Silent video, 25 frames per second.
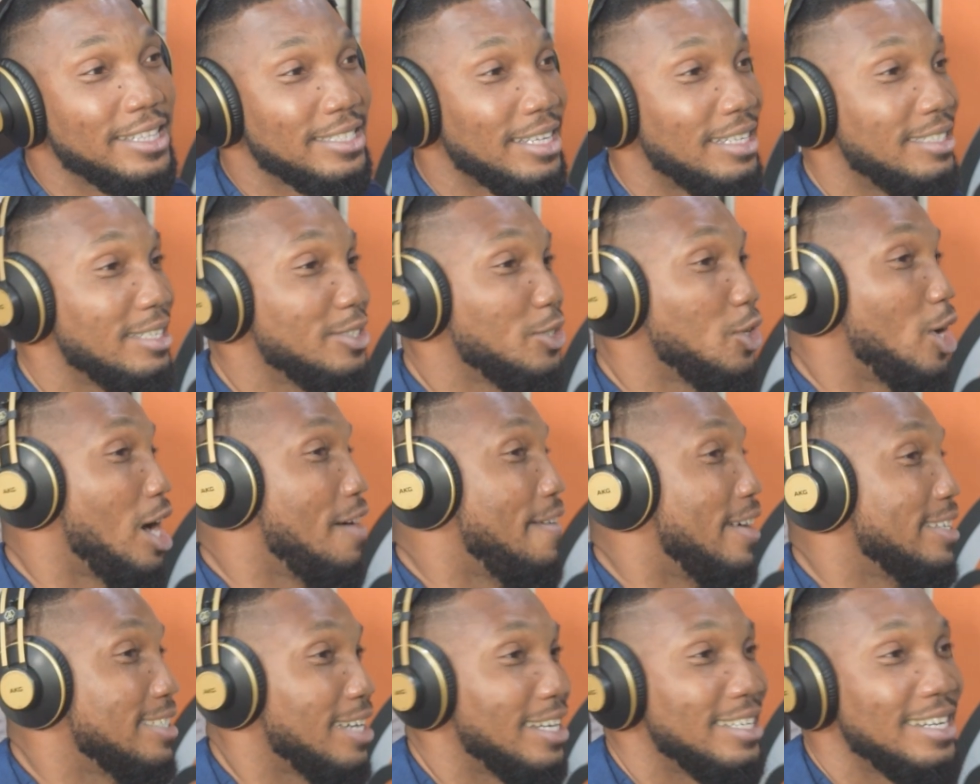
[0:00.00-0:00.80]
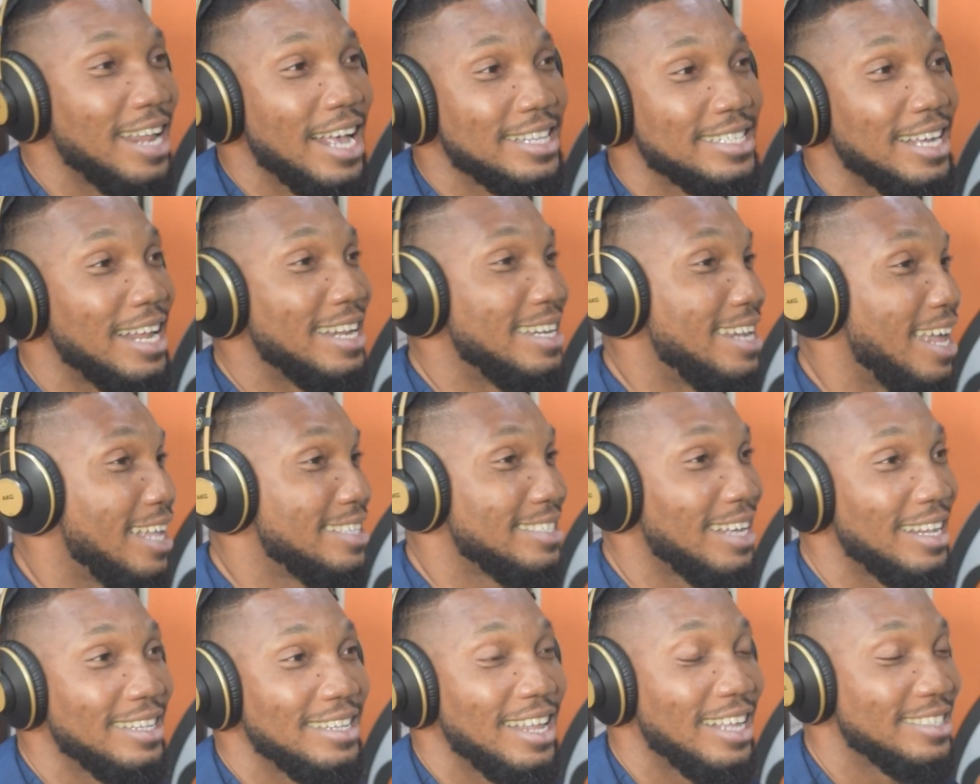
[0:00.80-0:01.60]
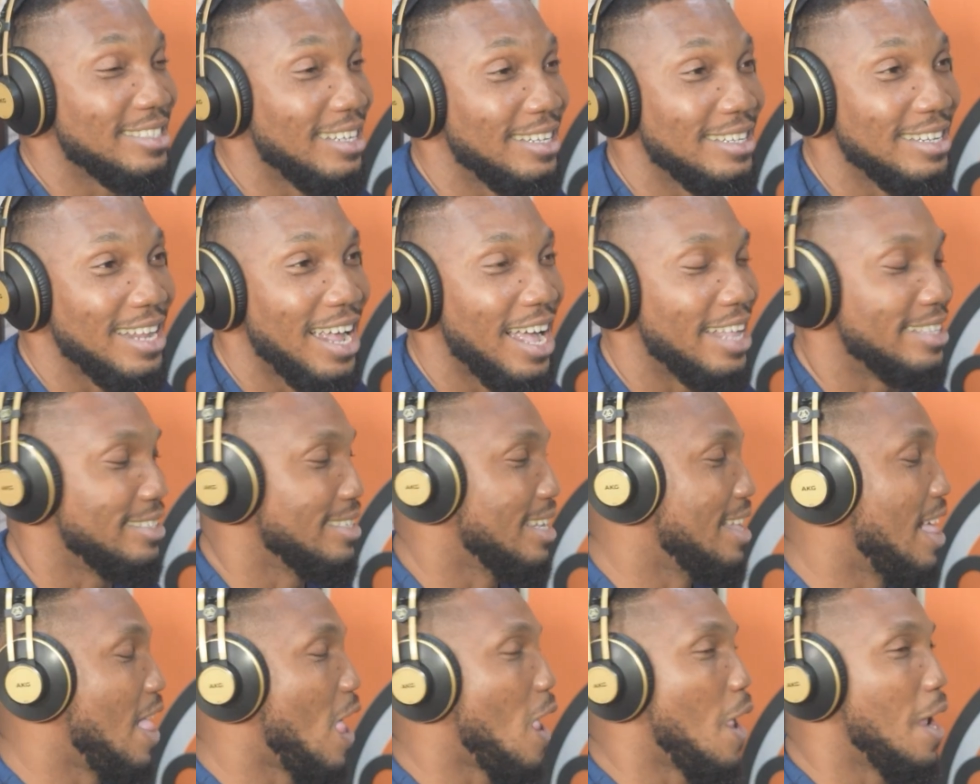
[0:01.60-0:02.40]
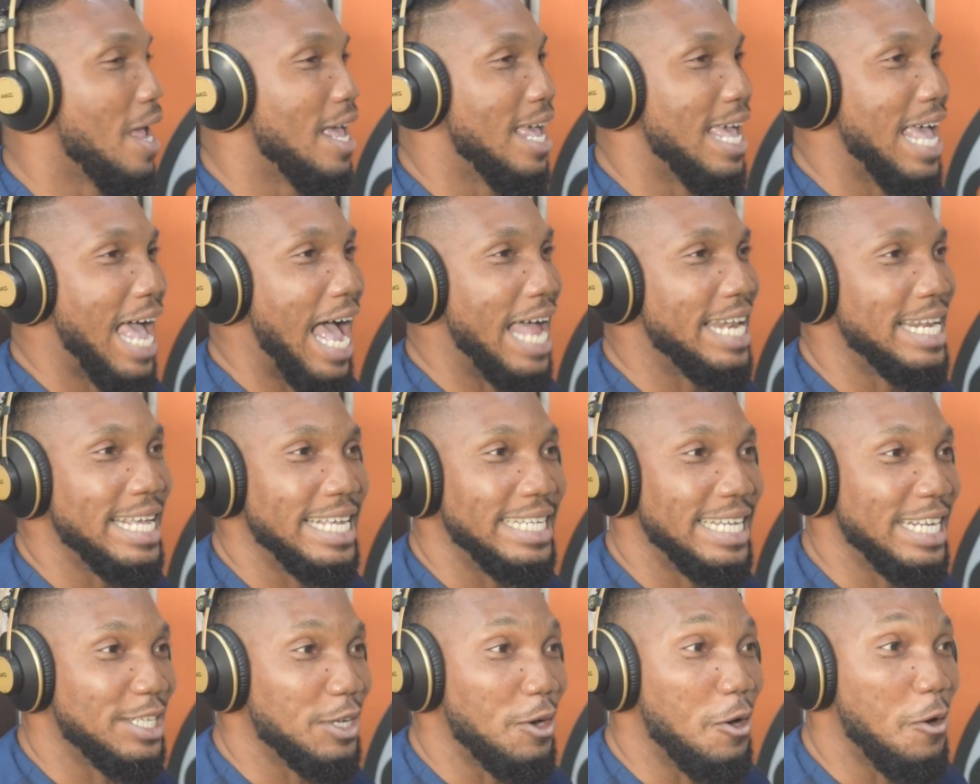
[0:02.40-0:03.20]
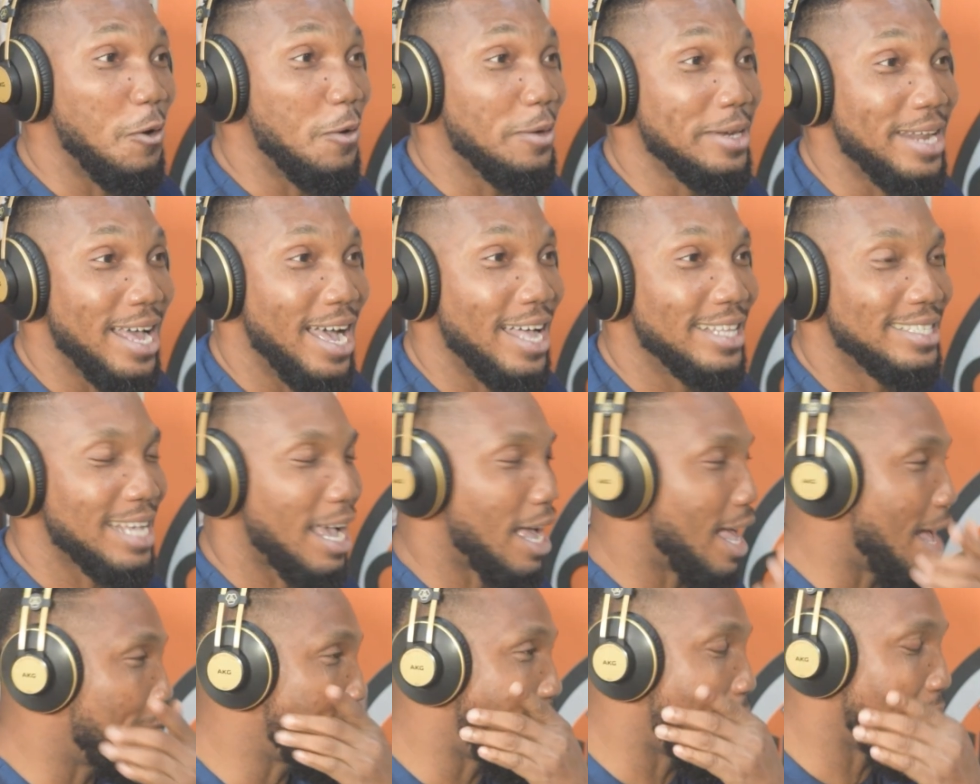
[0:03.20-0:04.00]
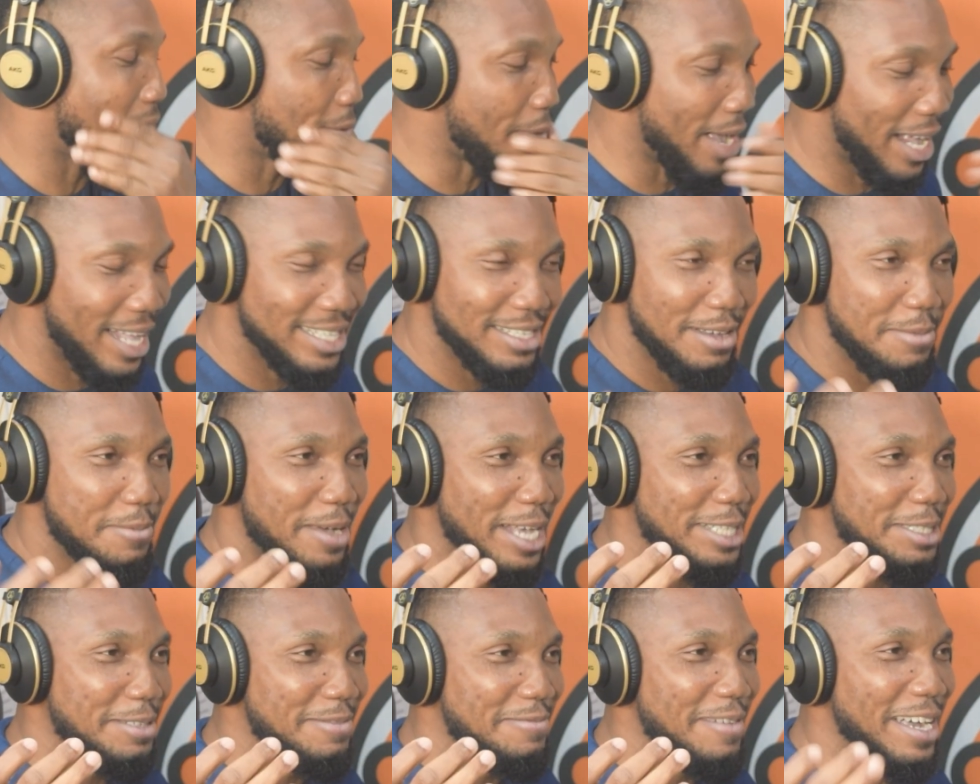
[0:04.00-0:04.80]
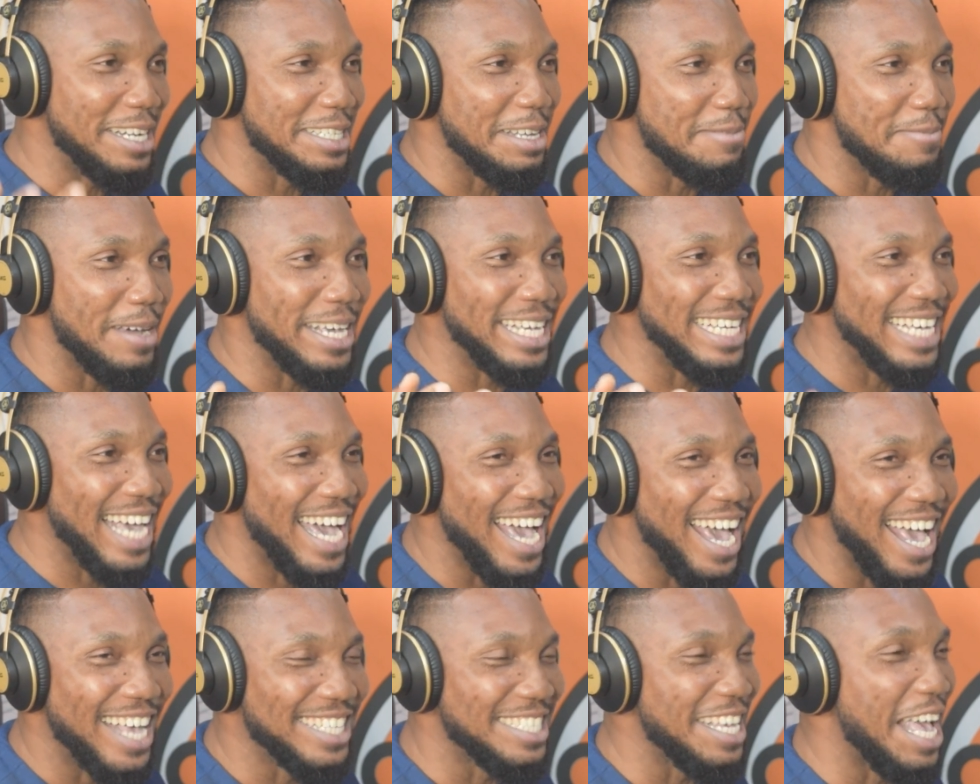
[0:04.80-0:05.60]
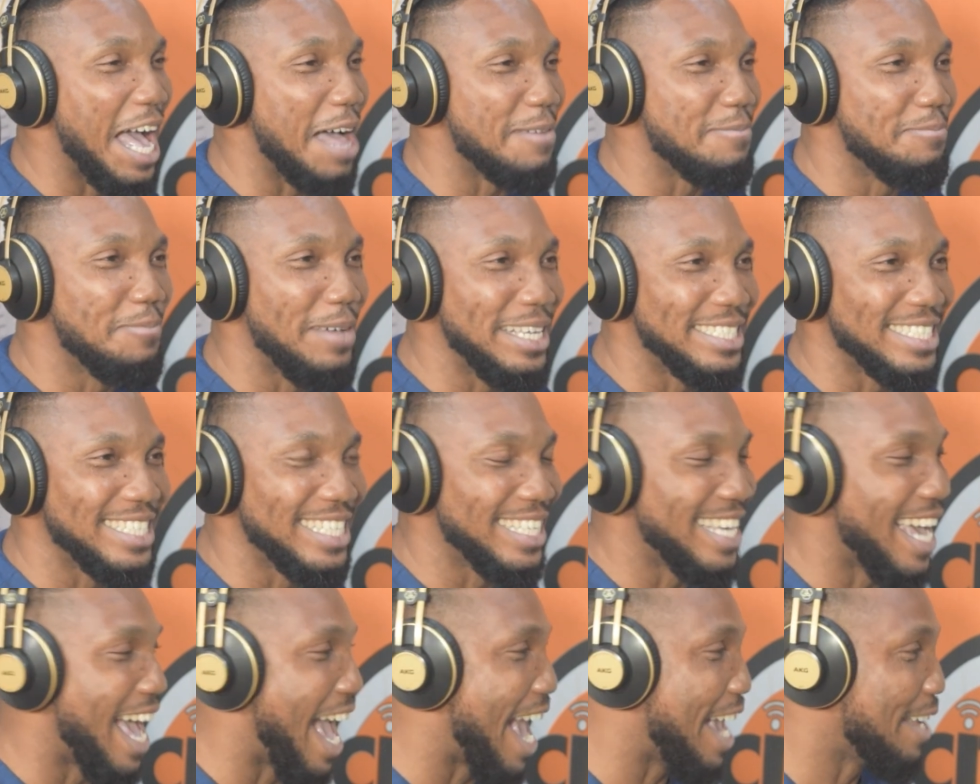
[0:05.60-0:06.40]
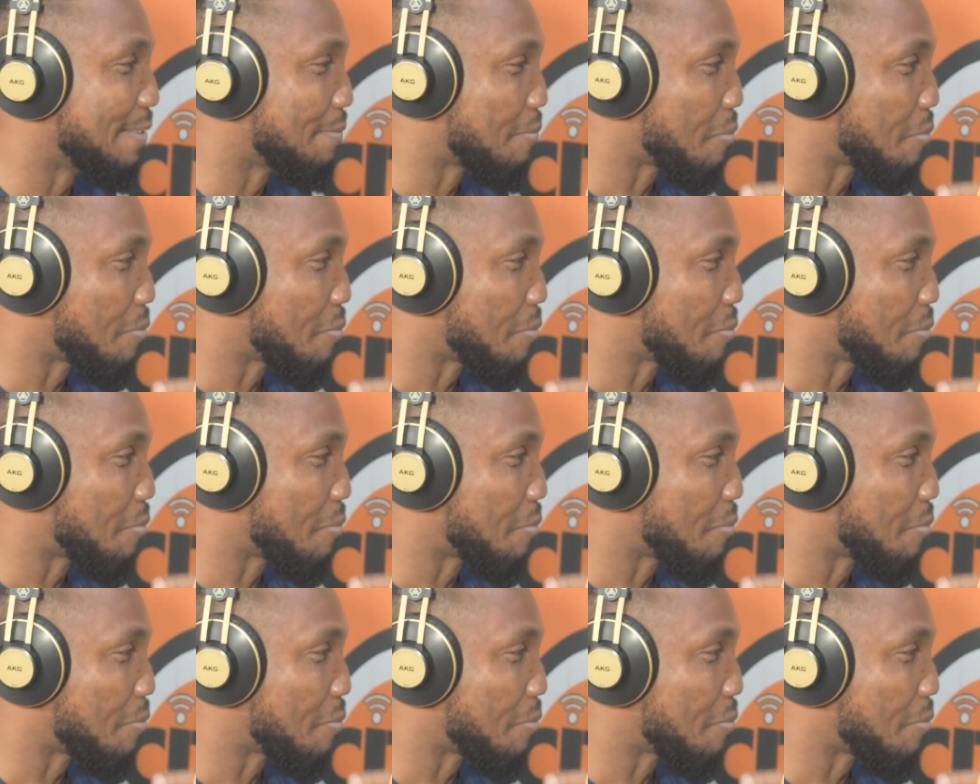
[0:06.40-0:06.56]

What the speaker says: and this carat and that and that and that and that, and he did all that. Why can't I imagine my guy? Amazing guy.